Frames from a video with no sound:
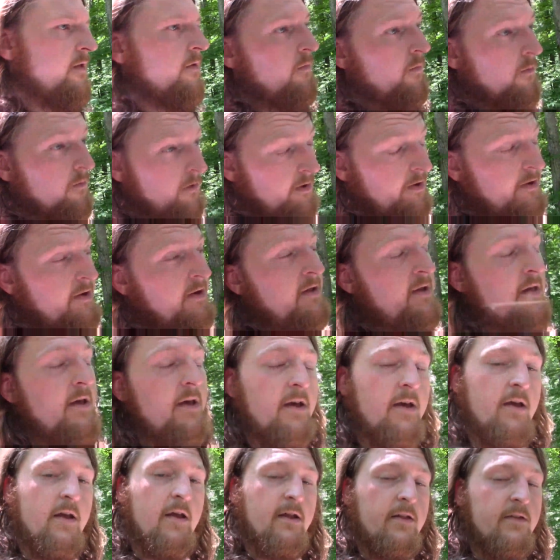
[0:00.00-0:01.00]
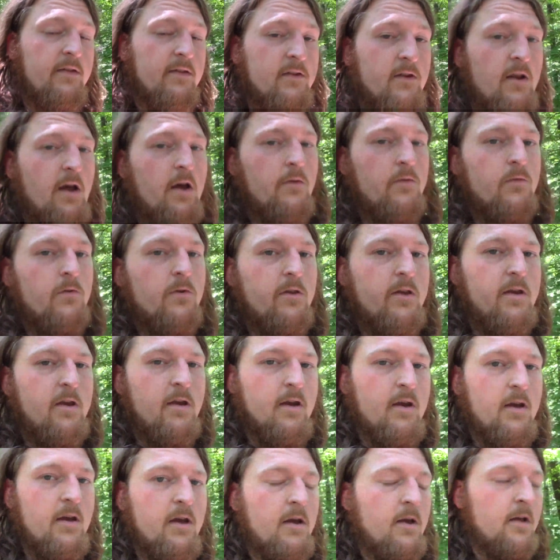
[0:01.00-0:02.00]
one, it's not really
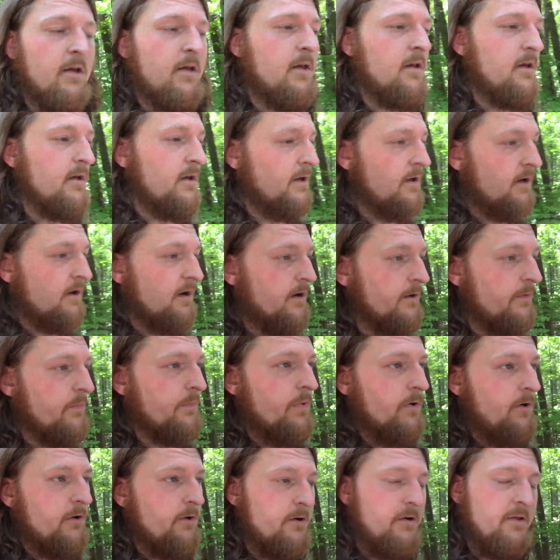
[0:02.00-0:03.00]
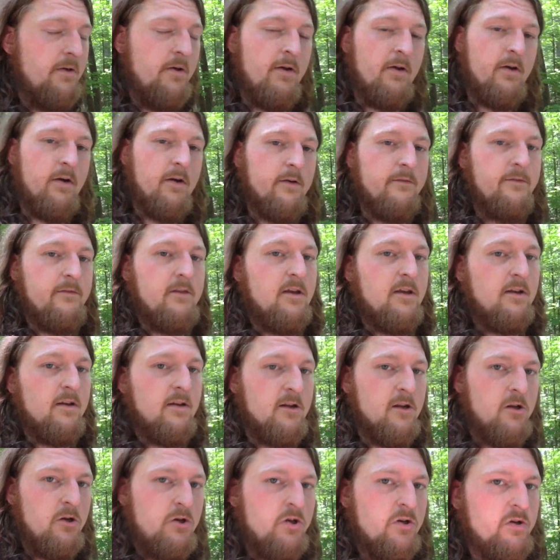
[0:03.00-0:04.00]
a part of the
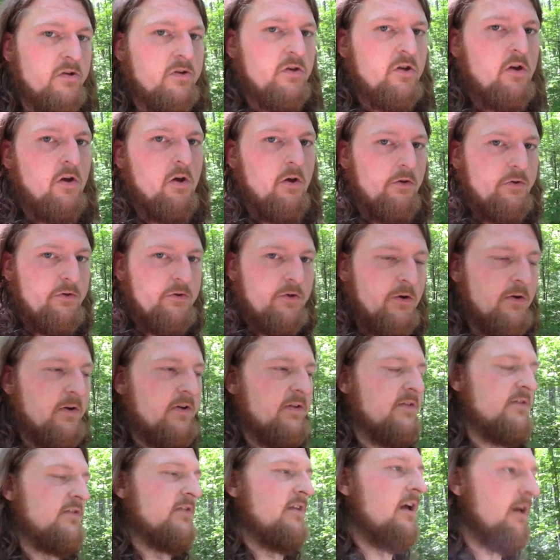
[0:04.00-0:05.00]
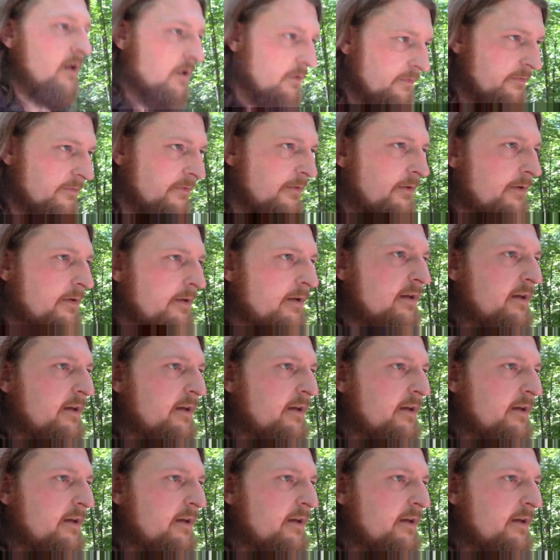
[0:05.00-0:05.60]
indigenous culture itself,